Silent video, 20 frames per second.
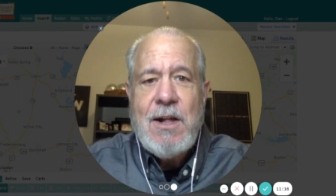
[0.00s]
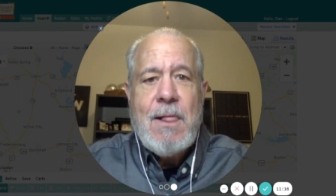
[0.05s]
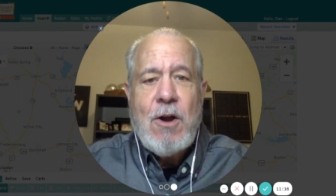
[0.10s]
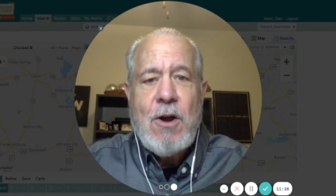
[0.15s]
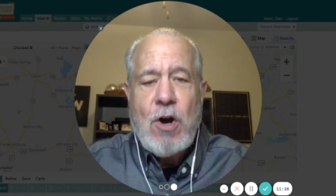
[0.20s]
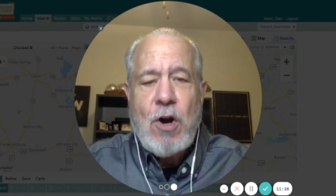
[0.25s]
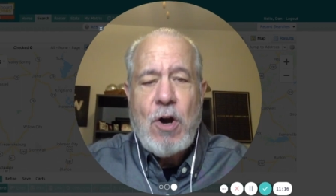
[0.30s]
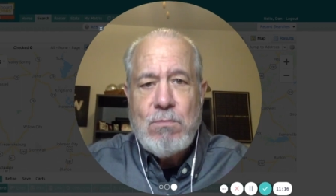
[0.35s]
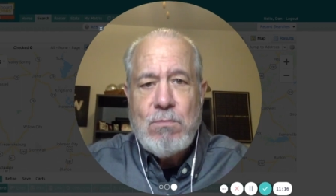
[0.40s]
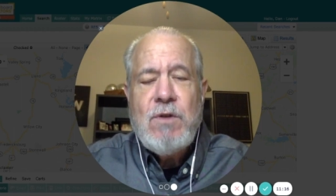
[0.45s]

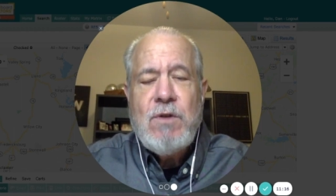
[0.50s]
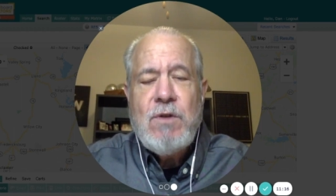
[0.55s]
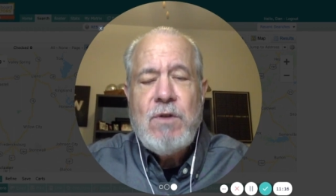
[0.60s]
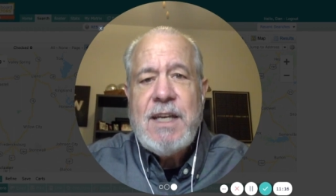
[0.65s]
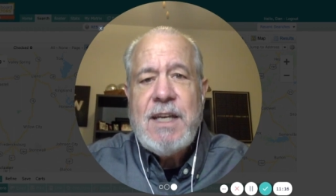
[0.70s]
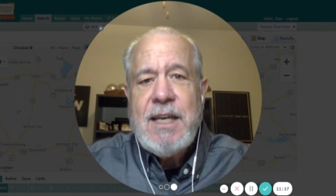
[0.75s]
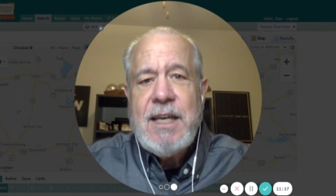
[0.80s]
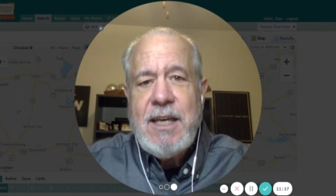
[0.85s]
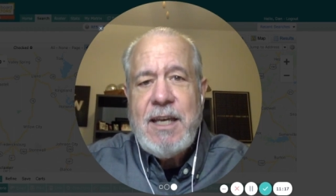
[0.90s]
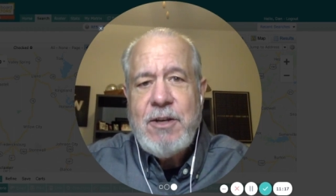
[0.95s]
are
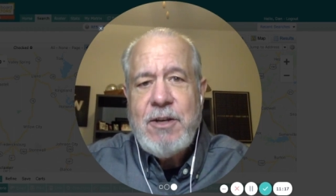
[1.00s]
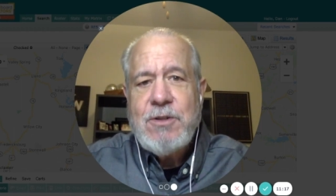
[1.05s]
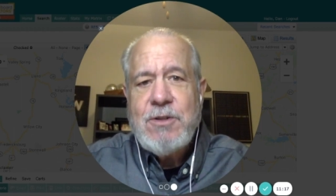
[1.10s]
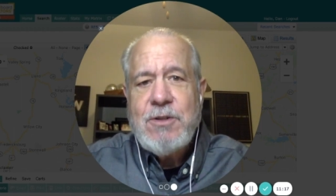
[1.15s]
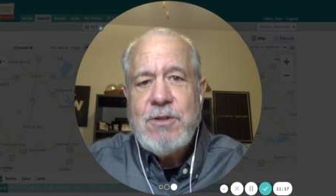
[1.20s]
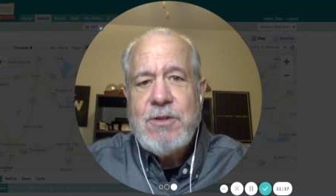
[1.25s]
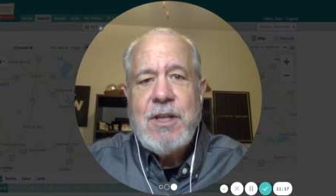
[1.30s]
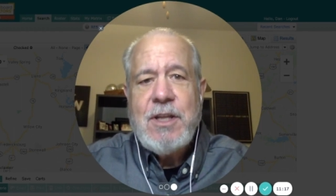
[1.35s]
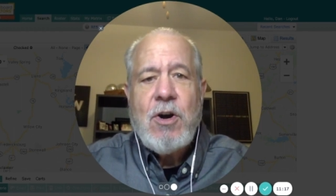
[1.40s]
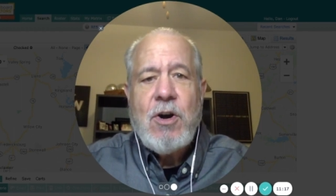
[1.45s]
moving here
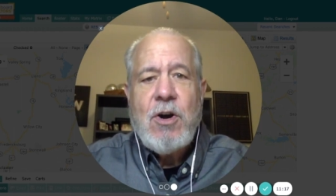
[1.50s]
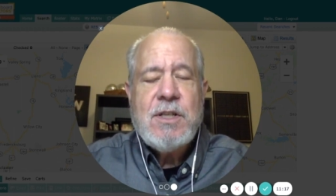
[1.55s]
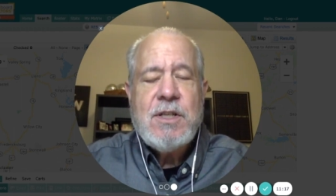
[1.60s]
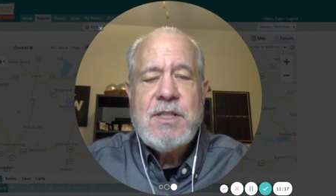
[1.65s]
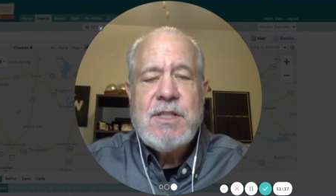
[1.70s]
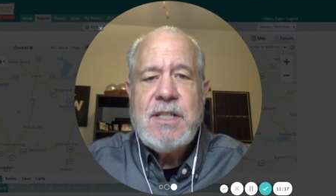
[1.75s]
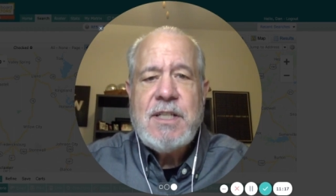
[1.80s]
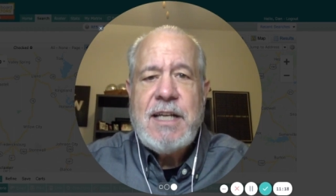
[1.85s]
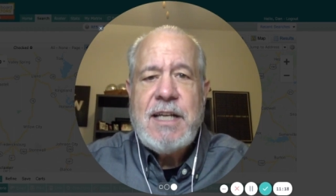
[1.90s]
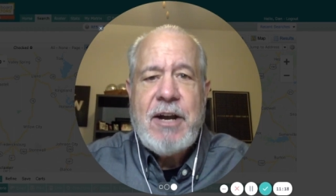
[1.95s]
to the
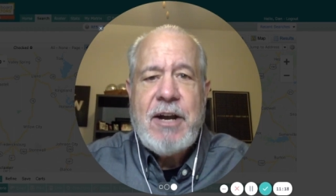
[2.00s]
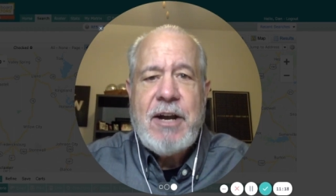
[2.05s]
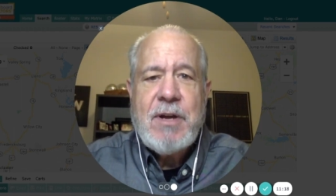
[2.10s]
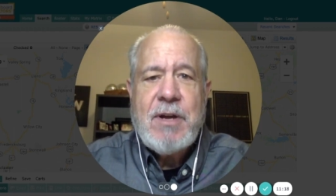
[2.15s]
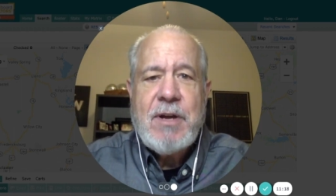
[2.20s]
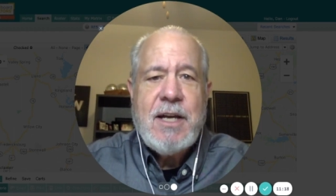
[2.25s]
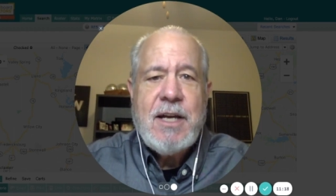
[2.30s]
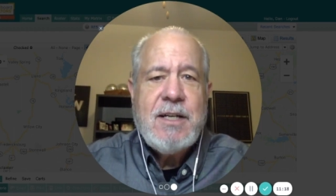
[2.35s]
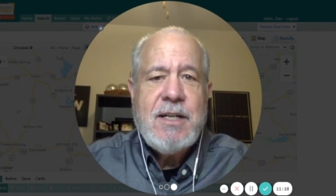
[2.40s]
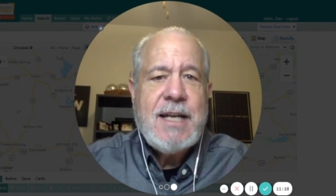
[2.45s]
Austin
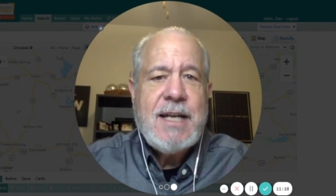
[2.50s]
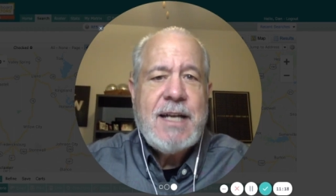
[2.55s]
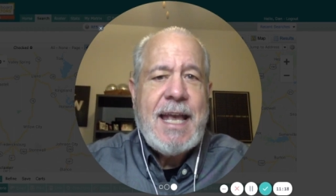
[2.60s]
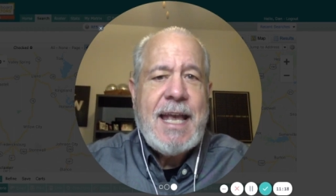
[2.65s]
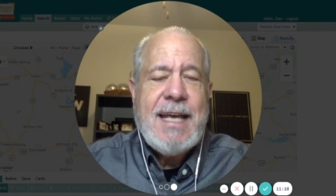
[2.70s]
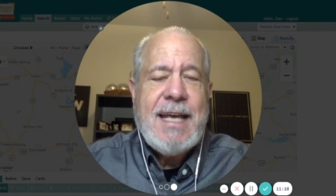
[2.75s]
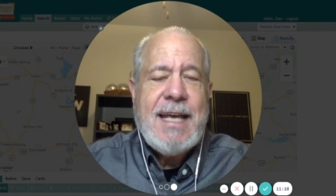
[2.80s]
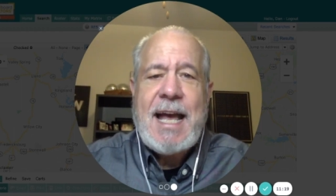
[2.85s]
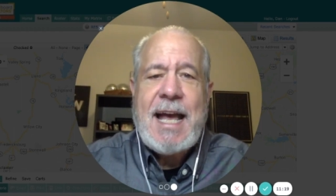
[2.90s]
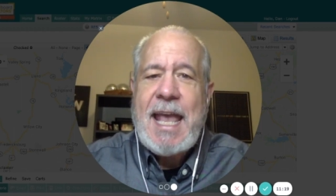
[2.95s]
area,
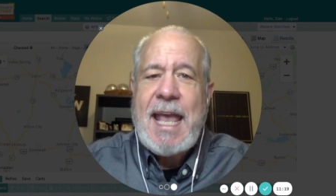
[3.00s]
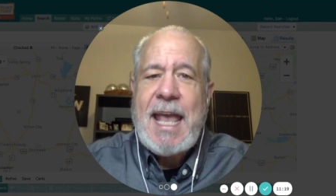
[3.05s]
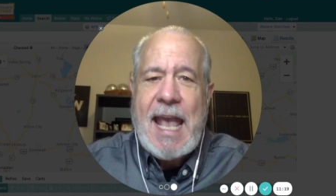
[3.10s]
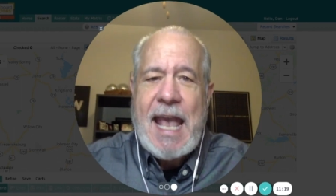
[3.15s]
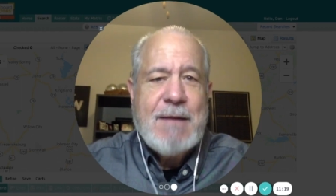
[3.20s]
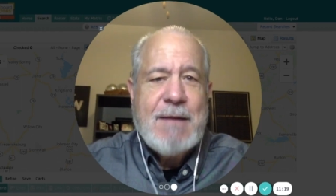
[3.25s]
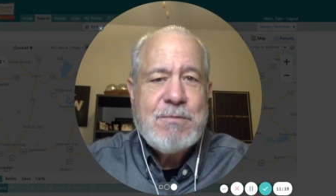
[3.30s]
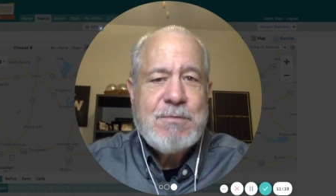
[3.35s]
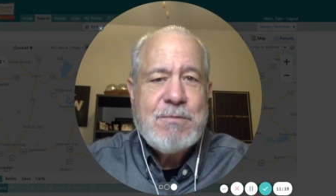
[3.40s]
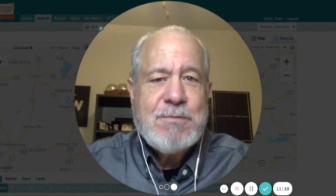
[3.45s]
and I
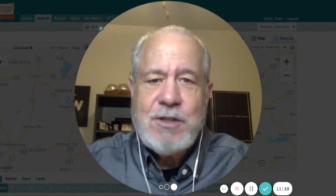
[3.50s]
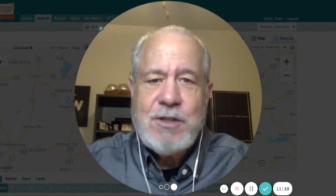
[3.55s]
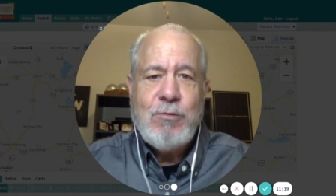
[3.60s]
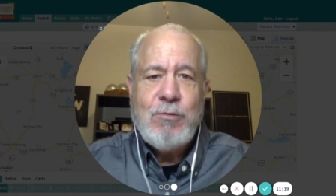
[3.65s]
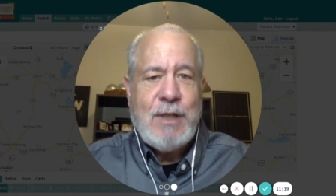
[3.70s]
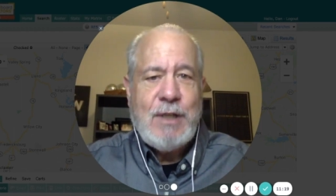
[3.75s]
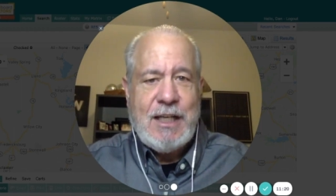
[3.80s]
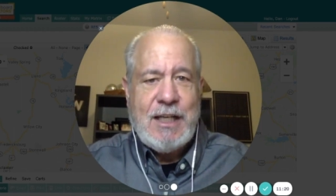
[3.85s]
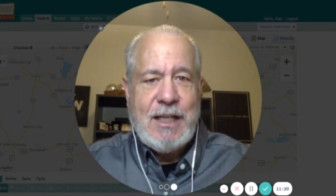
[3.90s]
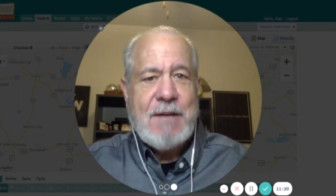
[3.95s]

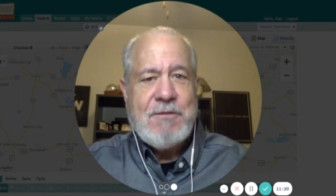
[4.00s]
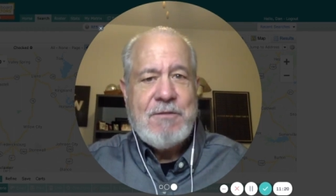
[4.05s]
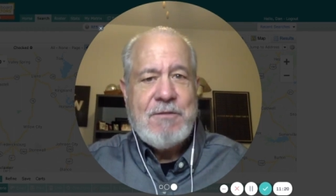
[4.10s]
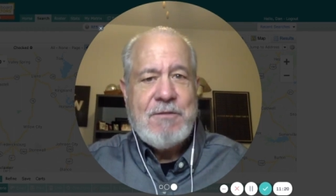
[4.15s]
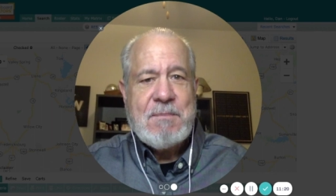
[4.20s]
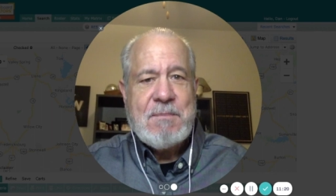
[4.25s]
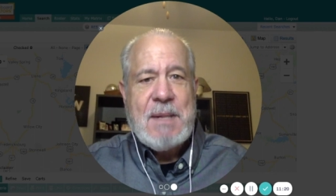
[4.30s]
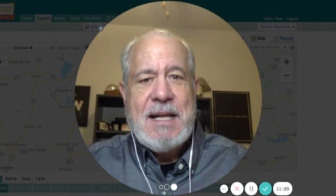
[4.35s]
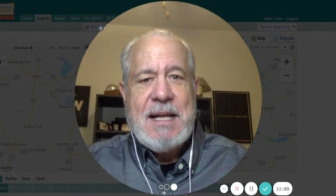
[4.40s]
absolutely love it.